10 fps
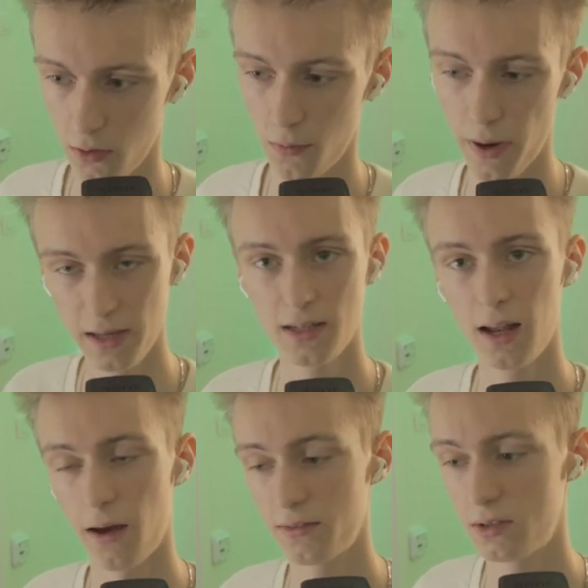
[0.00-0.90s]
you
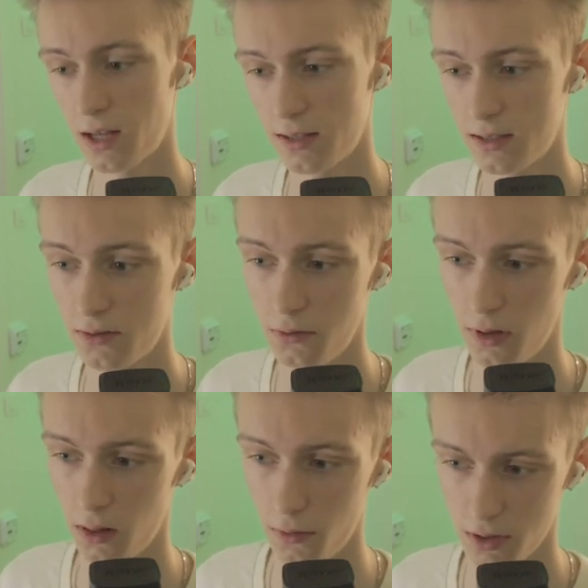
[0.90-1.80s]
basically have to set this to
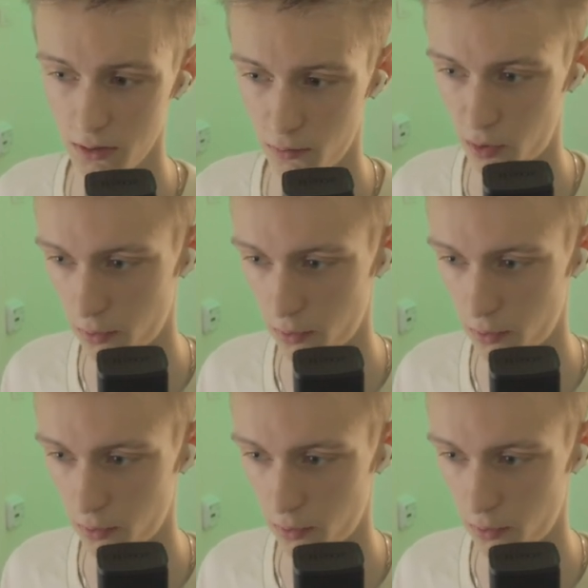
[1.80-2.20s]
the lowest number